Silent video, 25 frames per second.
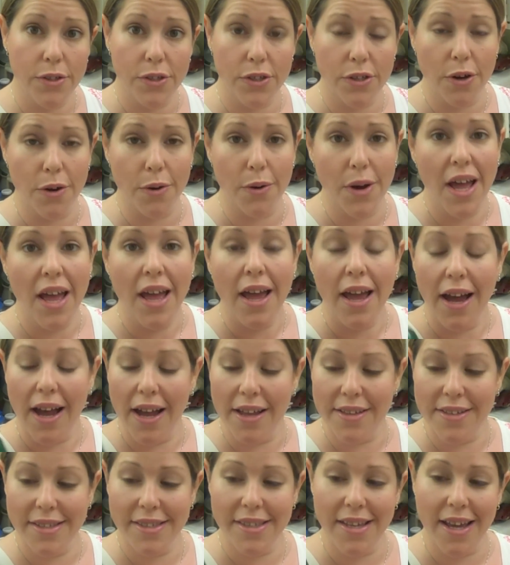so
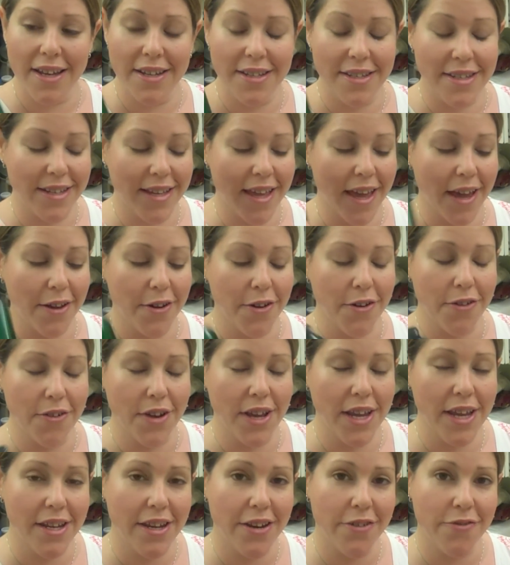I decided to get
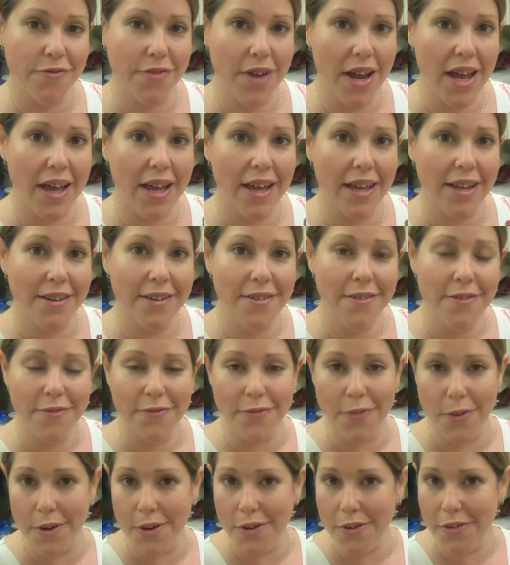green and red
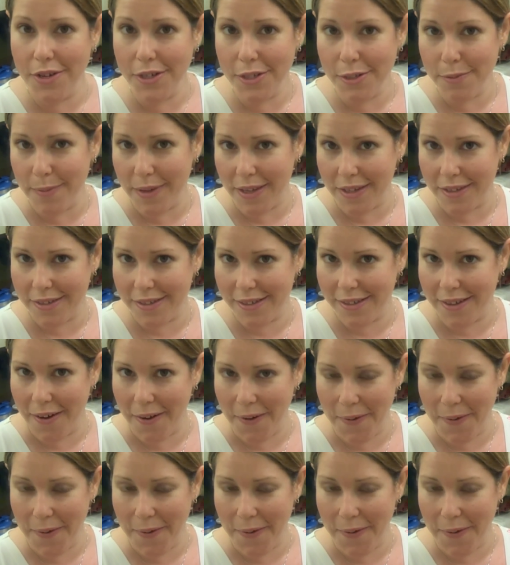for Christmas.